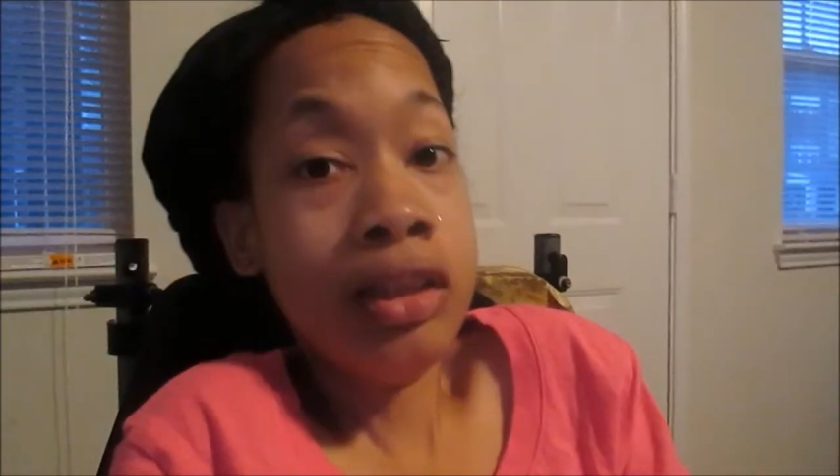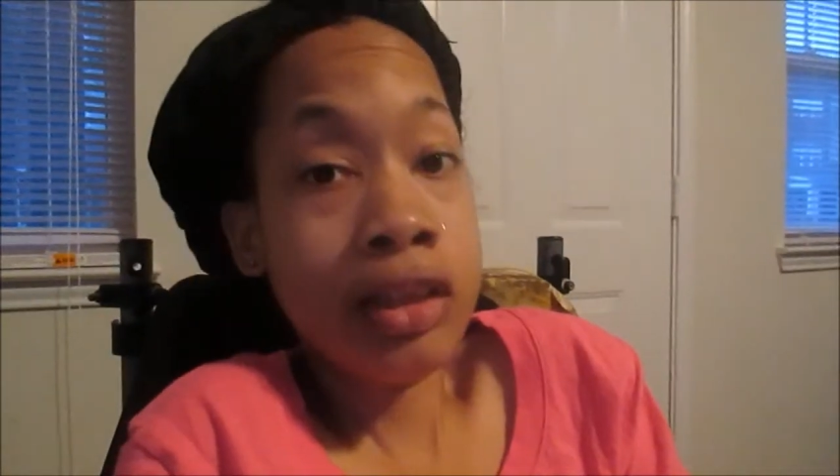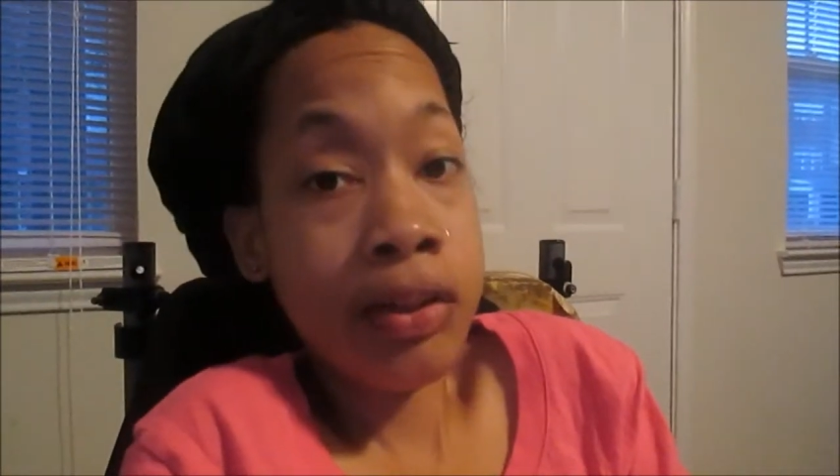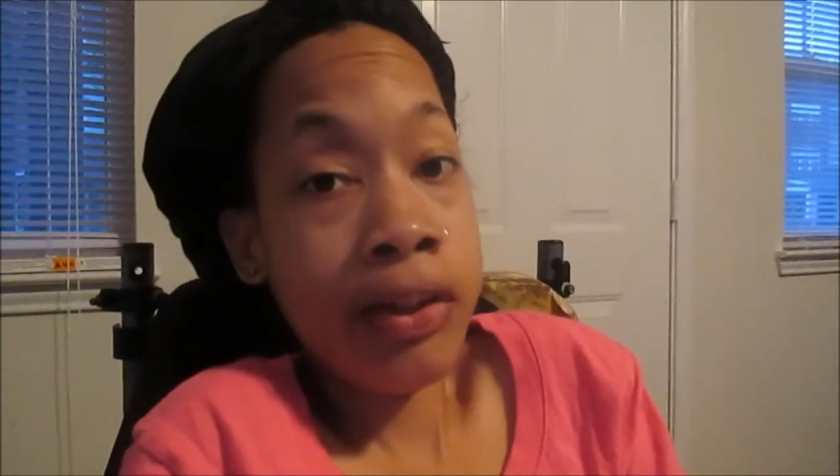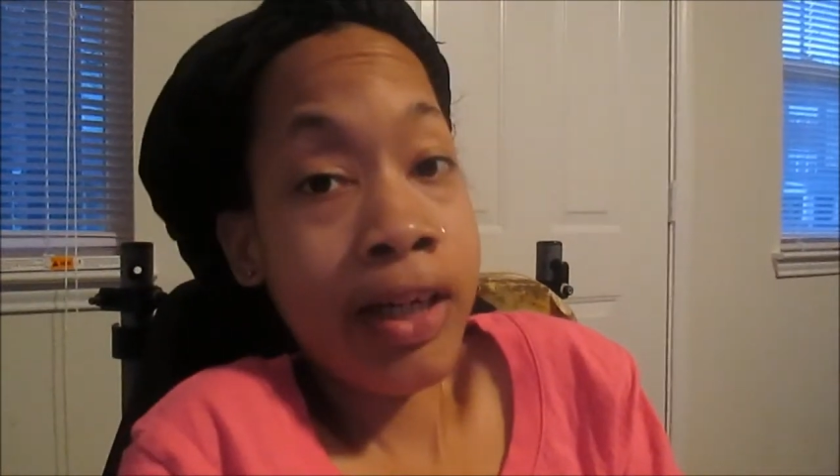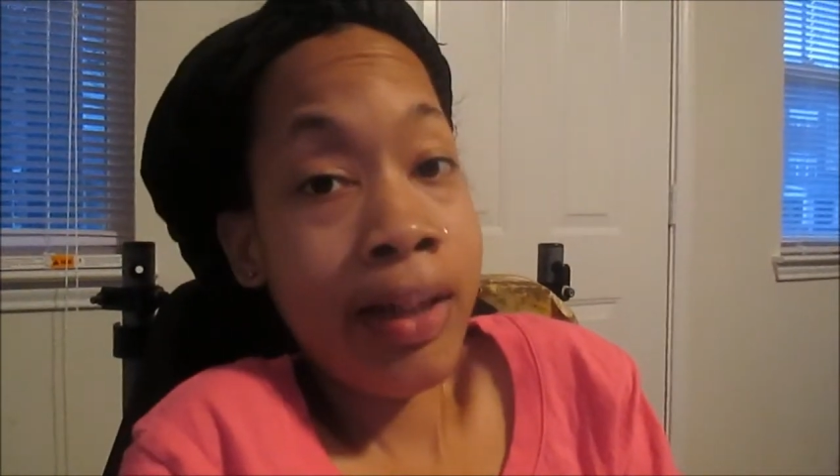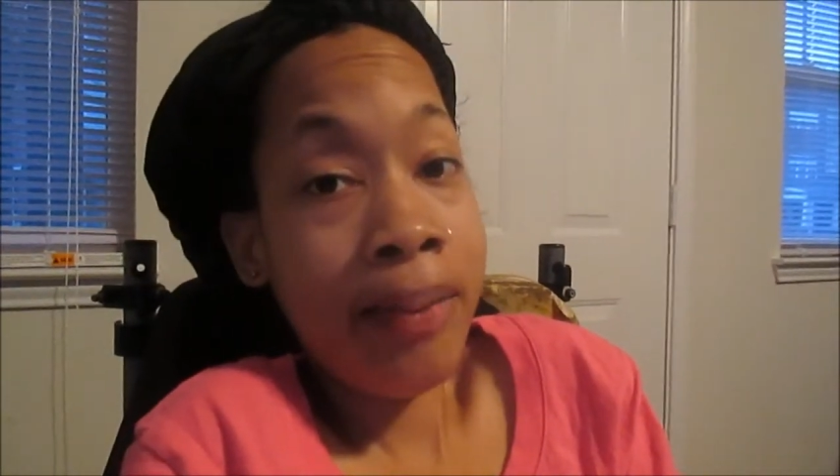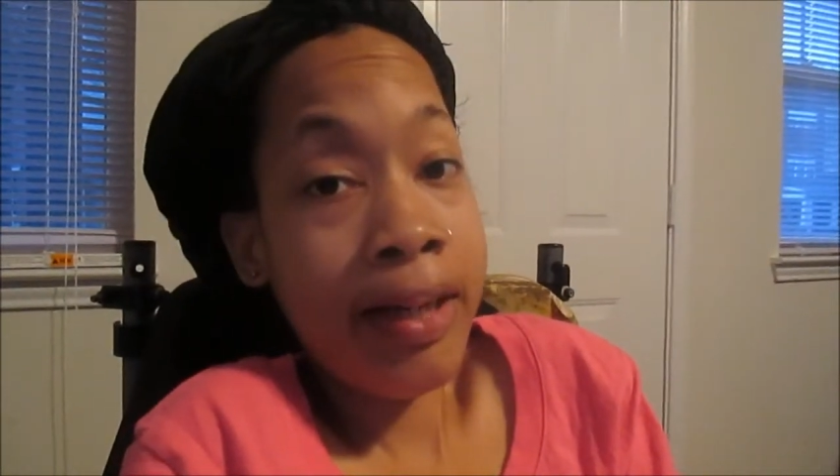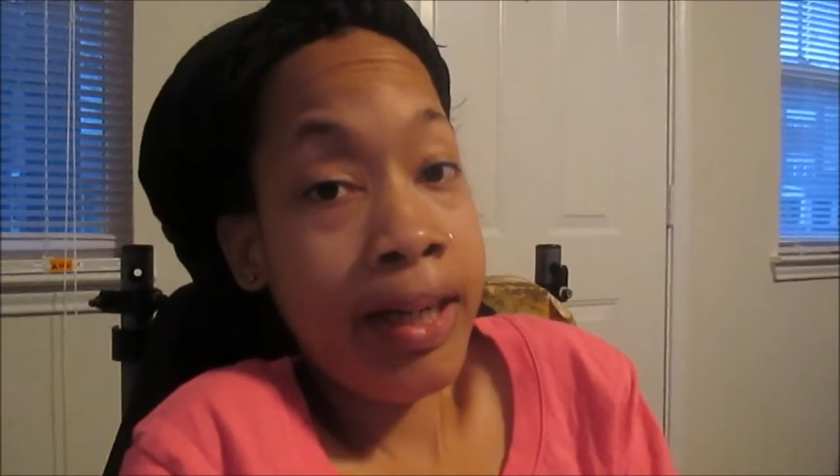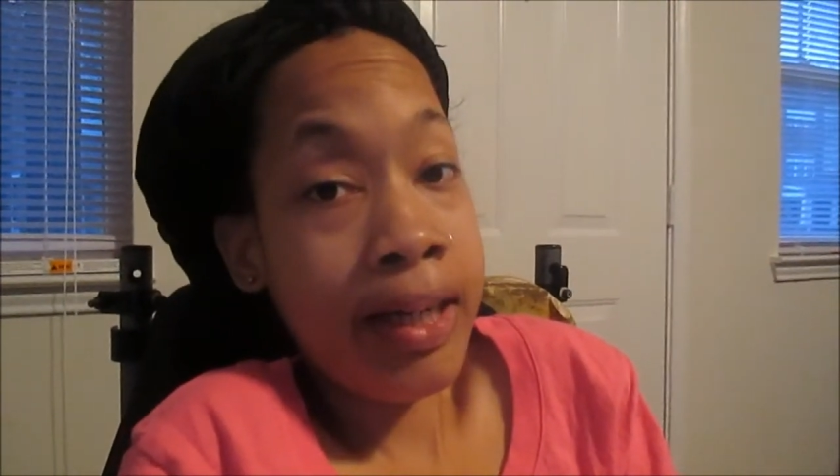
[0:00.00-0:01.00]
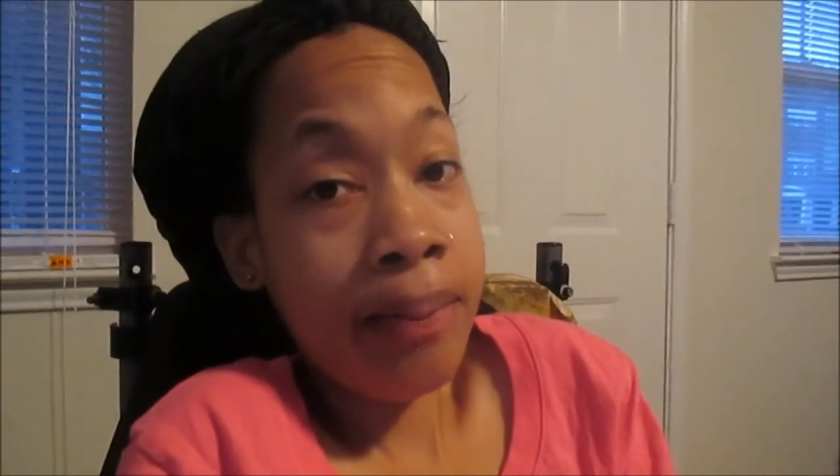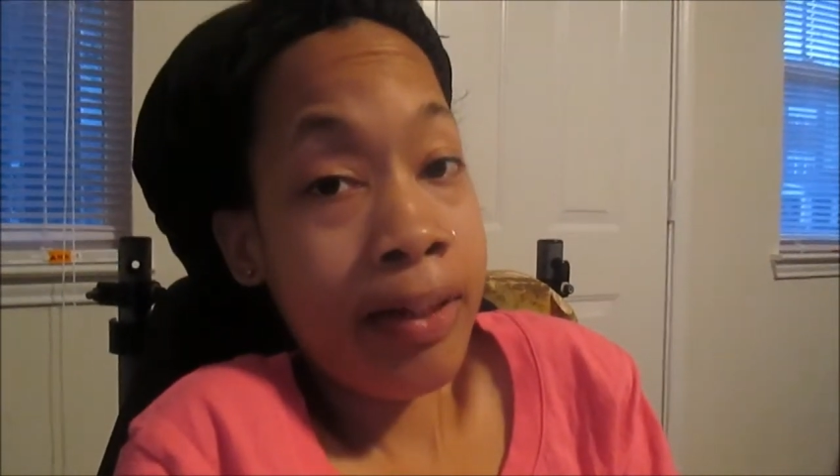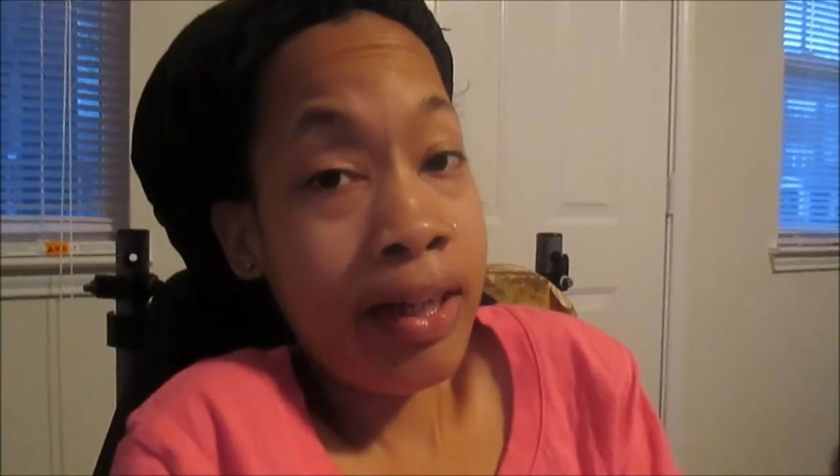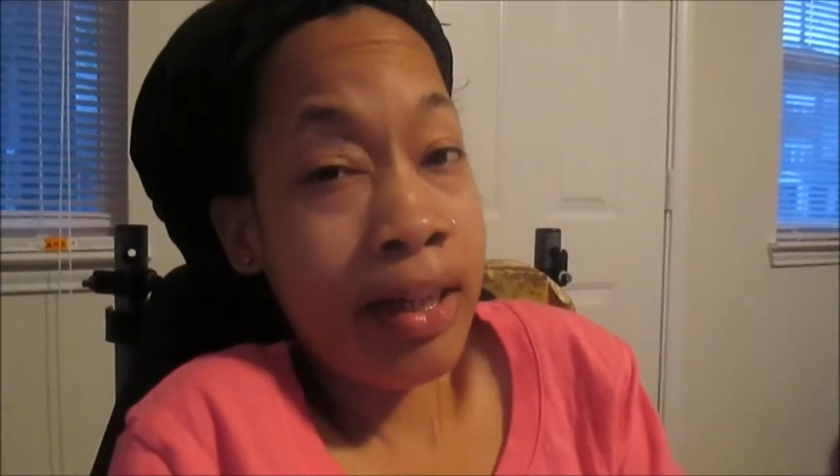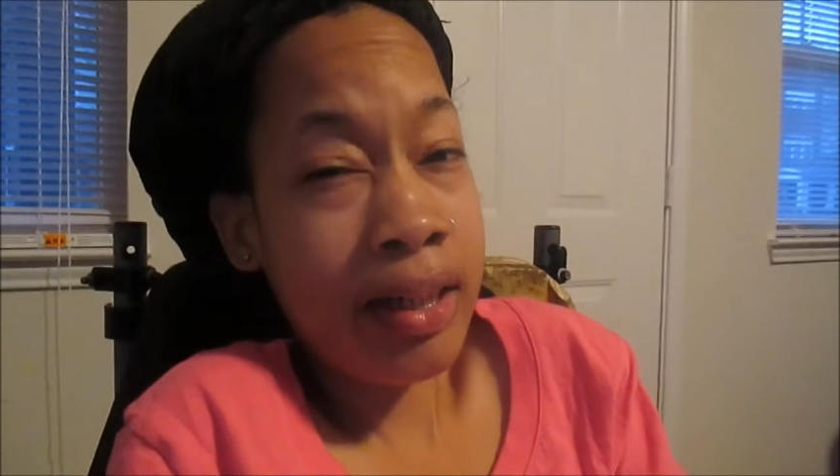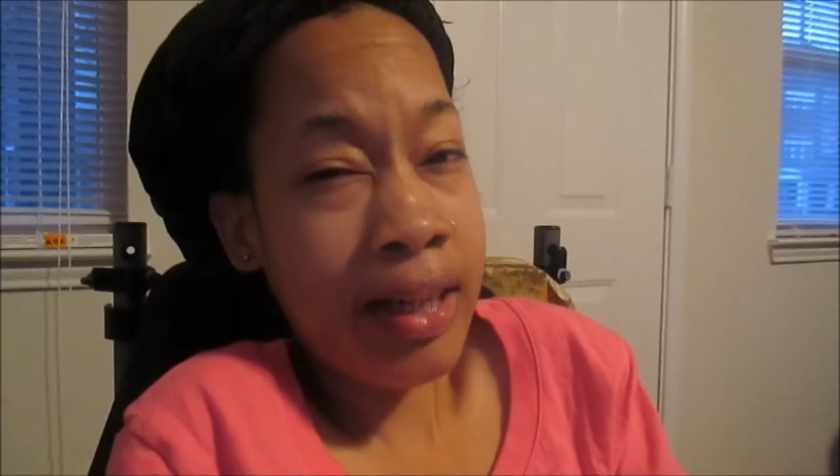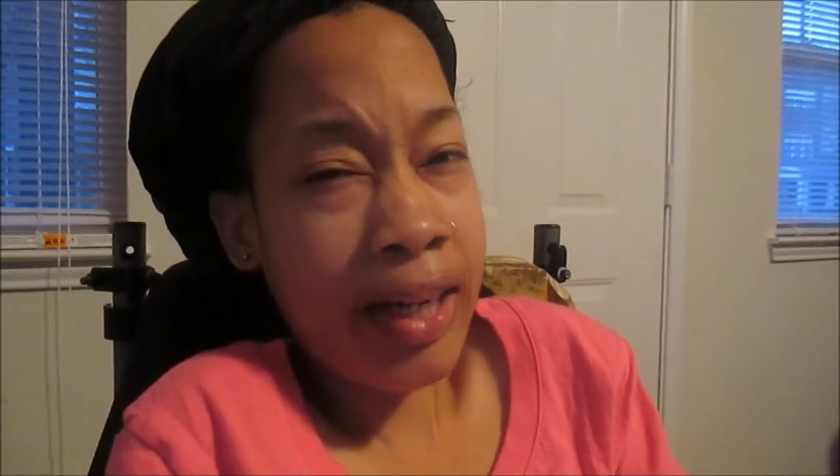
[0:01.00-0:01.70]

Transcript: So we got back about an